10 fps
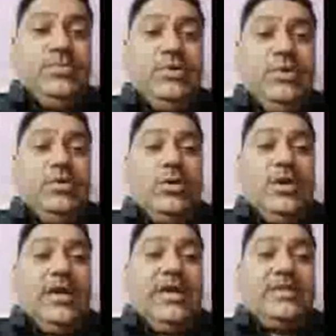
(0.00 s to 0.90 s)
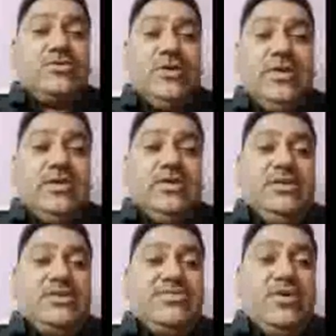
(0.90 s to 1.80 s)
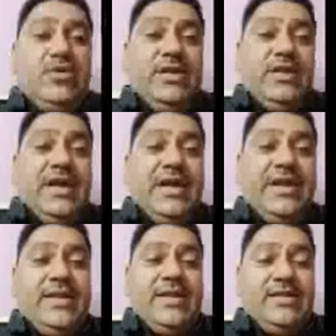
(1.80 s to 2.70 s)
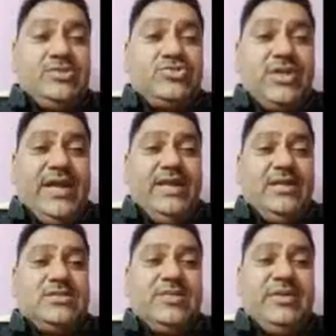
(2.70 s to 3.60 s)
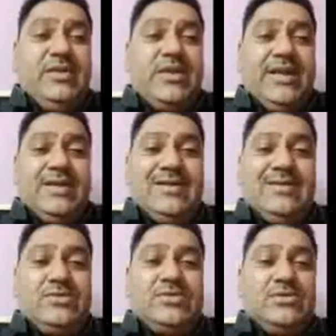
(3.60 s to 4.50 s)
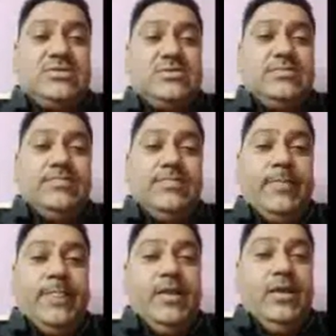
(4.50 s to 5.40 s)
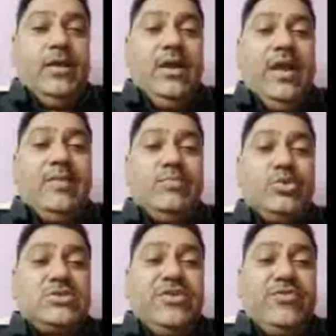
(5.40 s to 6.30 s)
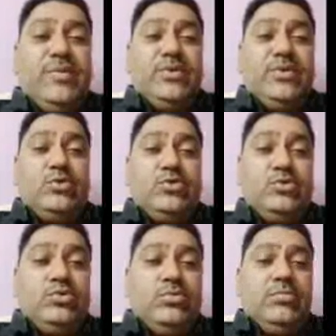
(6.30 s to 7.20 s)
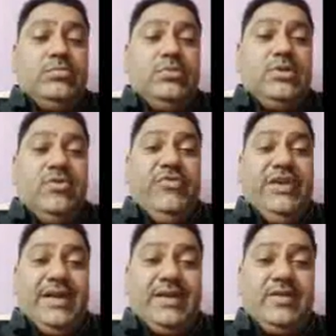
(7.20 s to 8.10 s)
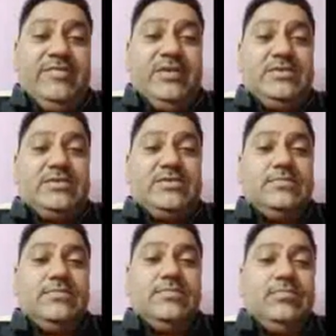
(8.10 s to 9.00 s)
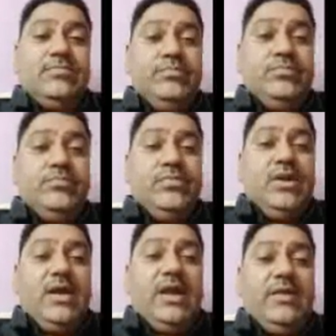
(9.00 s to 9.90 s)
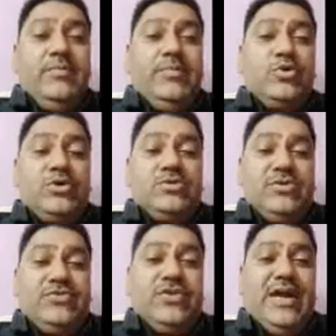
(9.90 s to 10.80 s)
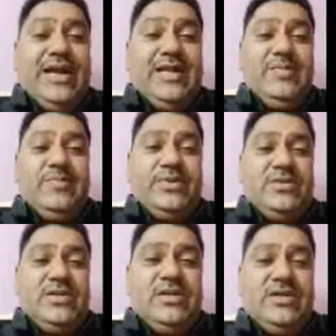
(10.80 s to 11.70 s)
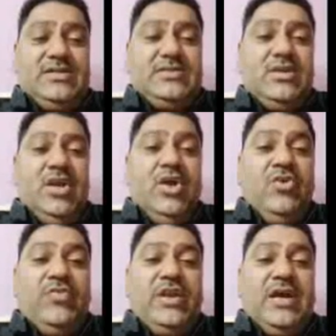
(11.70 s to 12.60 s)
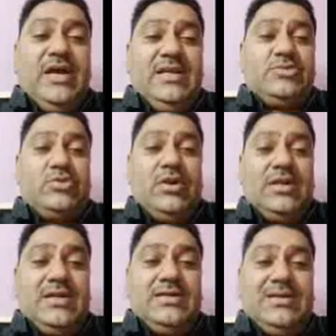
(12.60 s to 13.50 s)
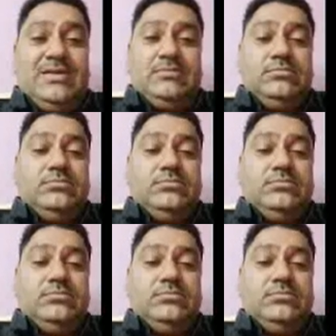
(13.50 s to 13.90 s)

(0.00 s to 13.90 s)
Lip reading: Now arid soil is found in arid, that is dry and semi-dry conditions, and mostly formed due to the wind activities. And because of high temperature, it has very high salt content,